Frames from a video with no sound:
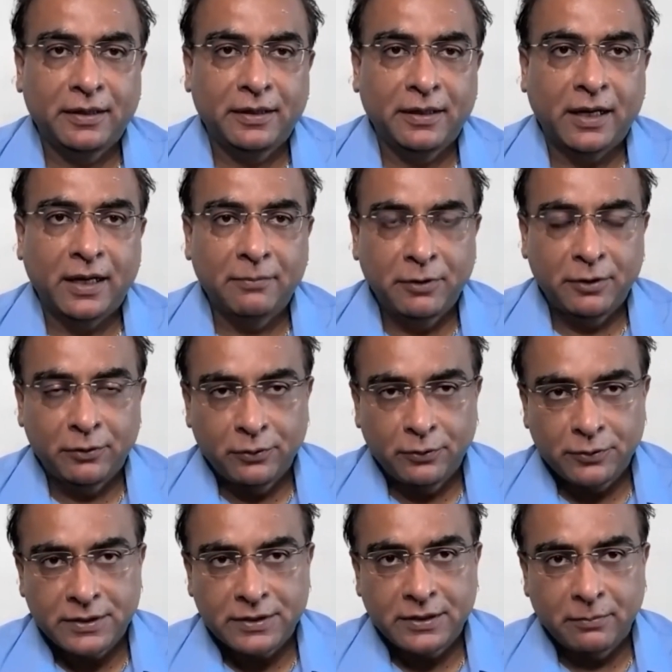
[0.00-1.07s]
I'm your
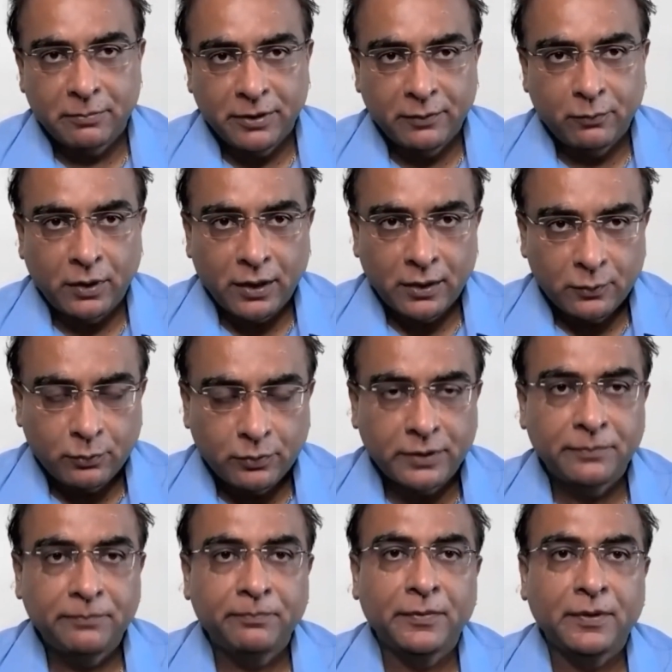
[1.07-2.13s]
host, Abhay
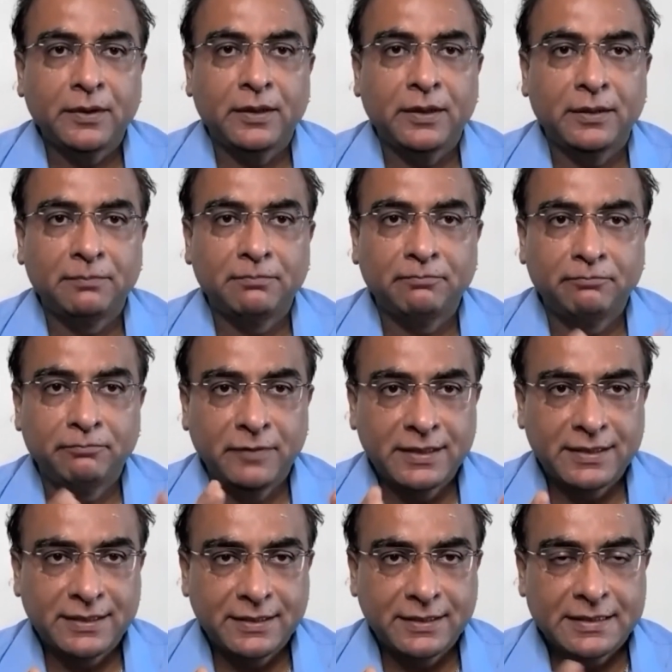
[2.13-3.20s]
Wadhwa. Uh,
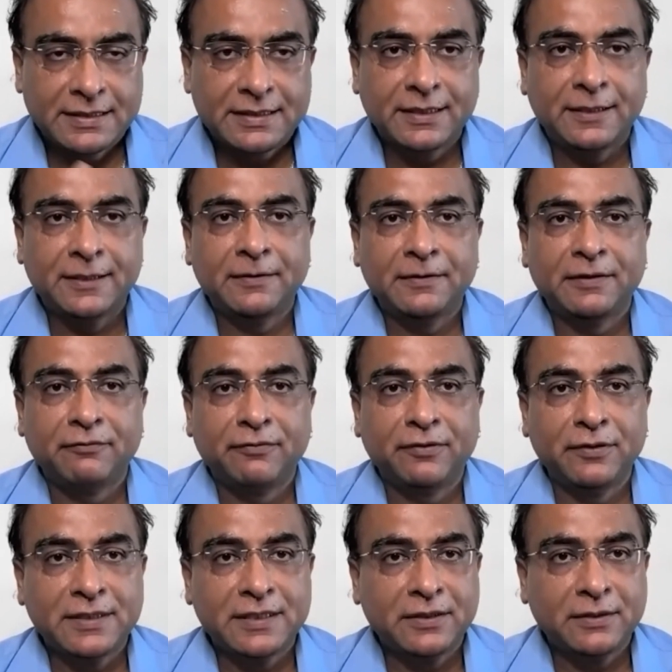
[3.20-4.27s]
this is uh, the
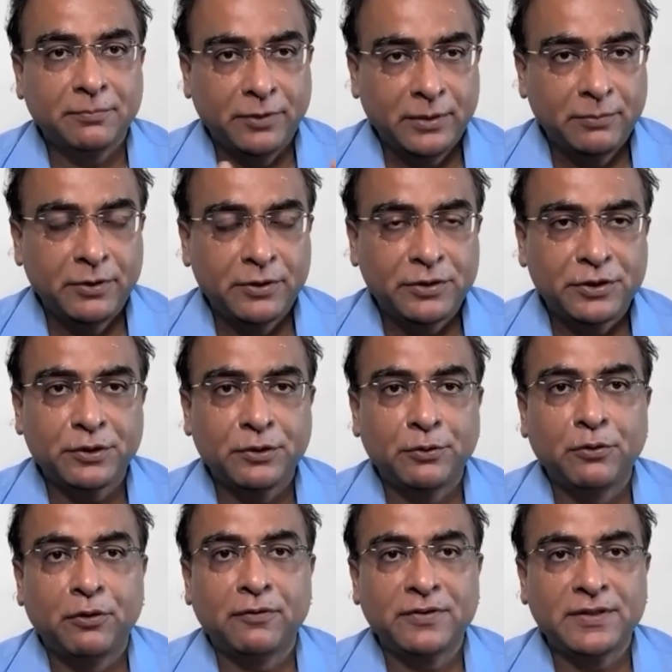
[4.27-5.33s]
first premiere
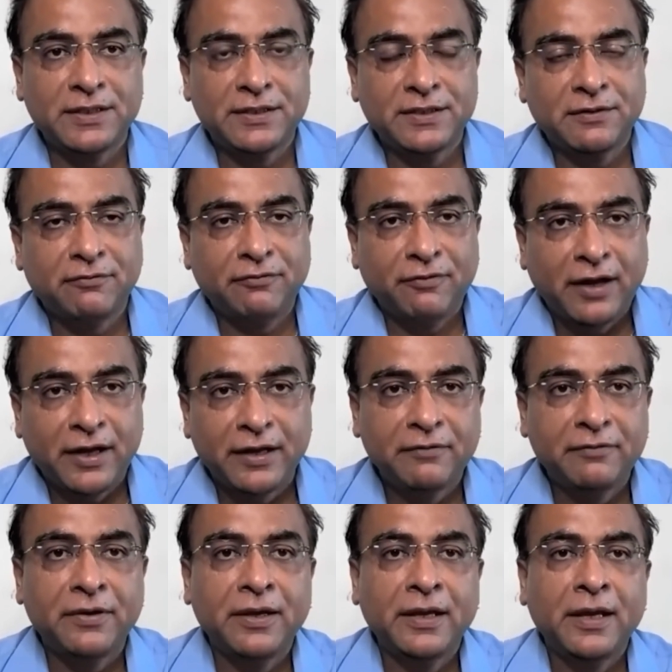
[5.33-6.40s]
show of season
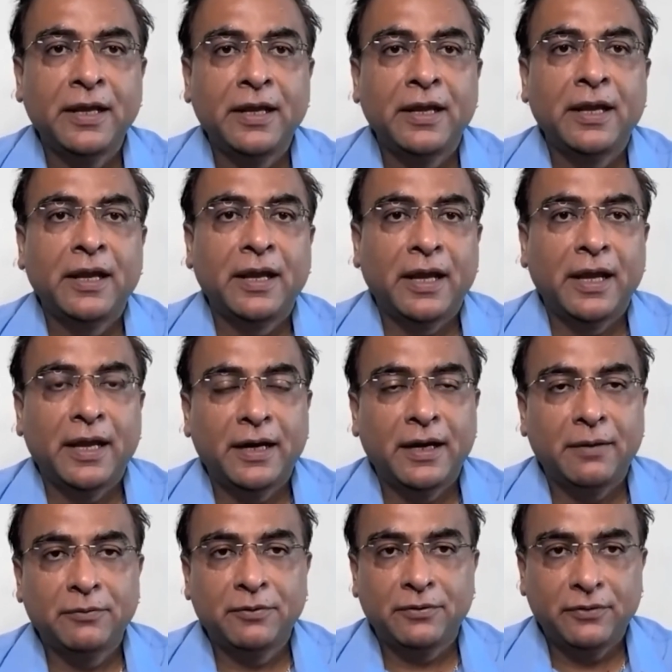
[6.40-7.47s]
five, and
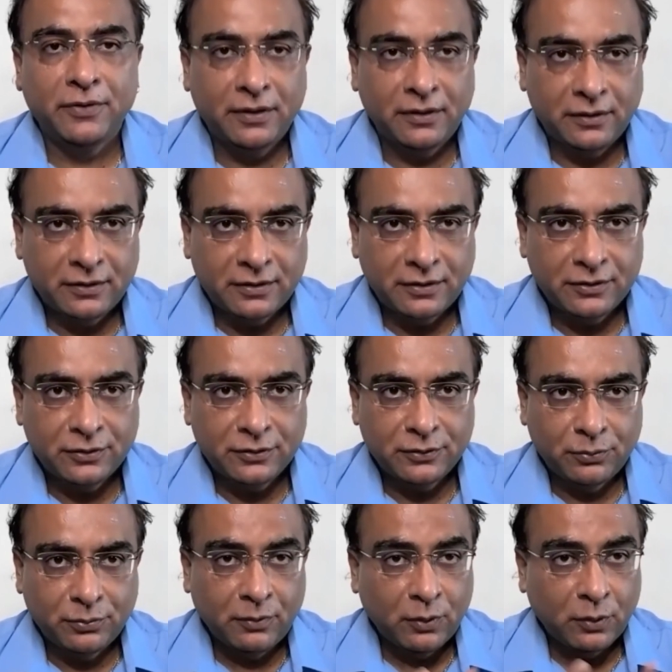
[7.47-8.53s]
I'm thrilled
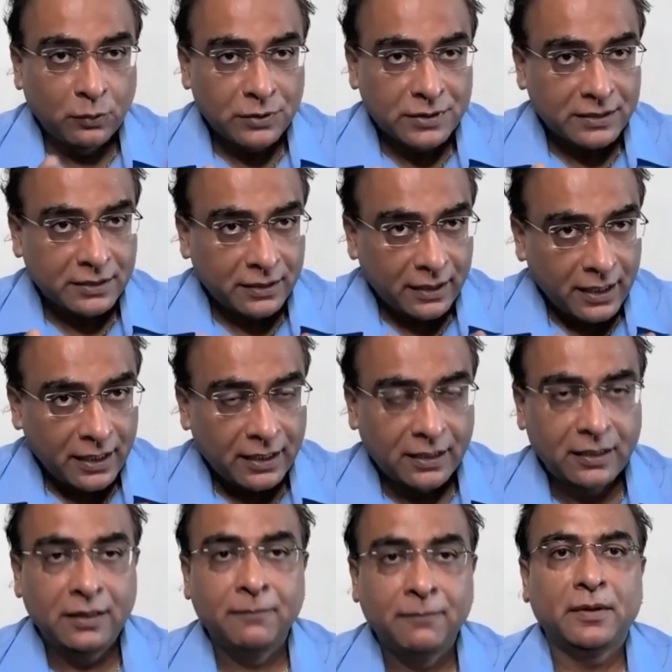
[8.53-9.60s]
to host
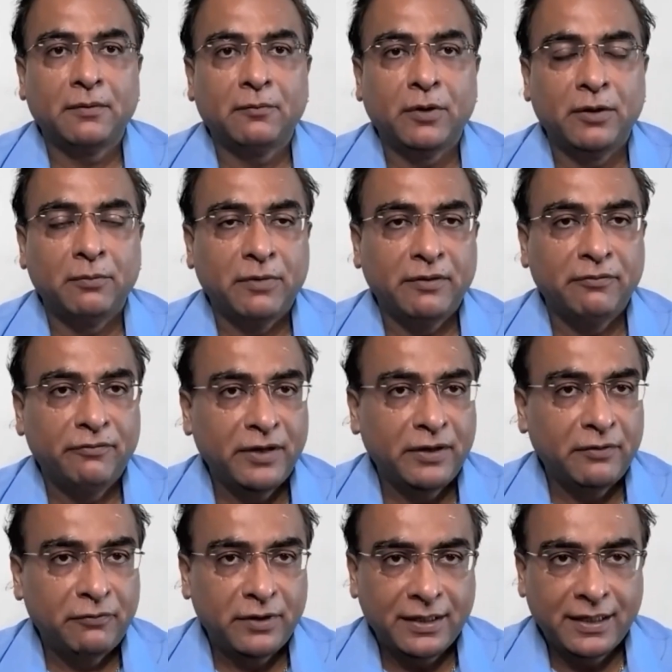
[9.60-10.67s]
again one of my
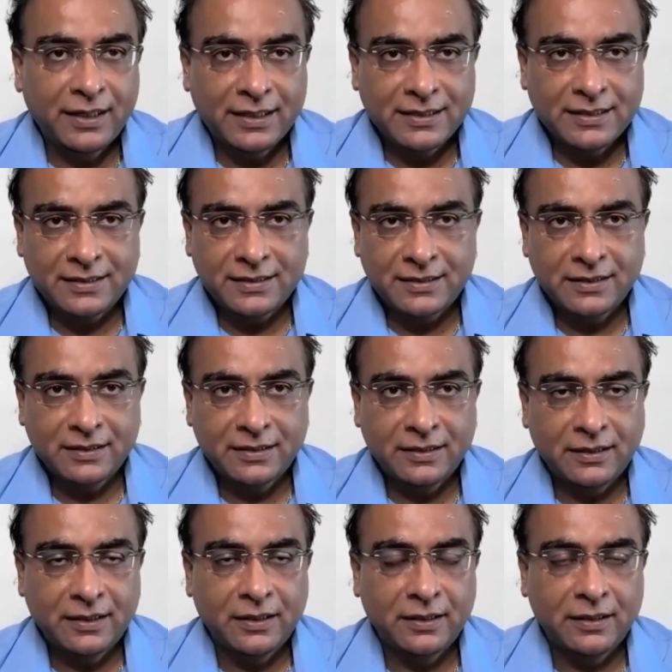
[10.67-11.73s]
favorite guests,
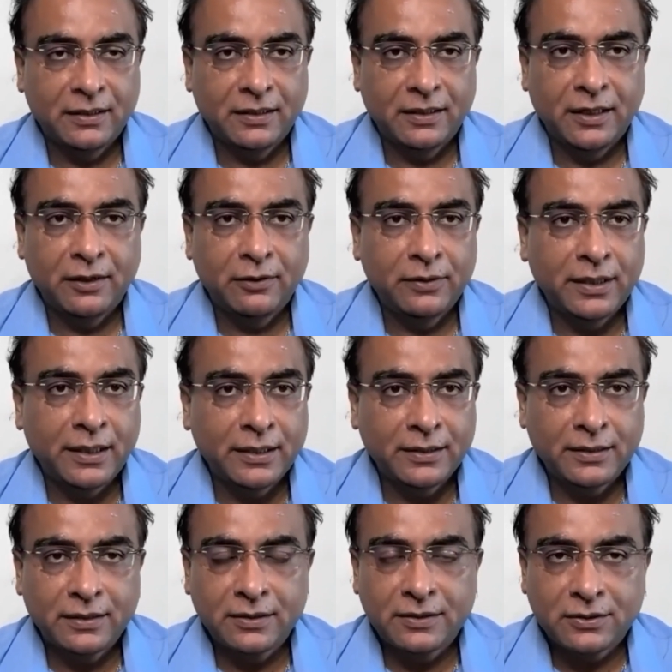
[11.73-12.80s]
an
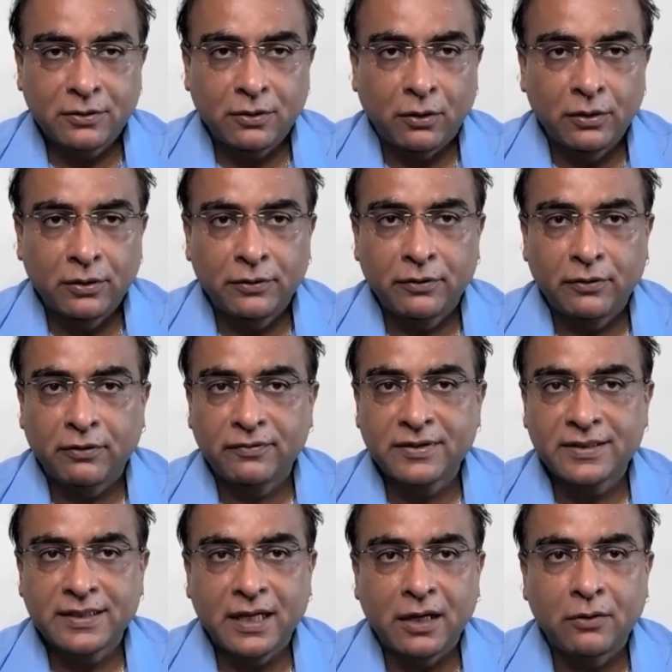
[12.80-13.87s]
erudite scholar of
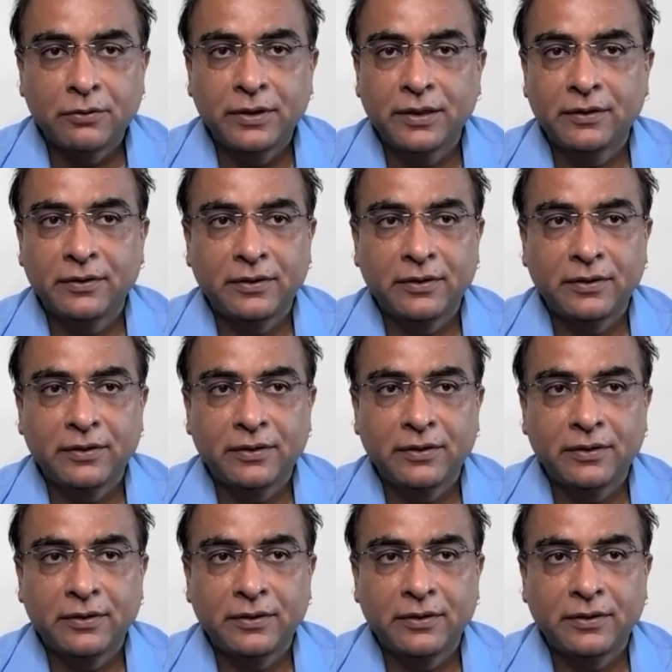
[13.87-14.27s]
sound and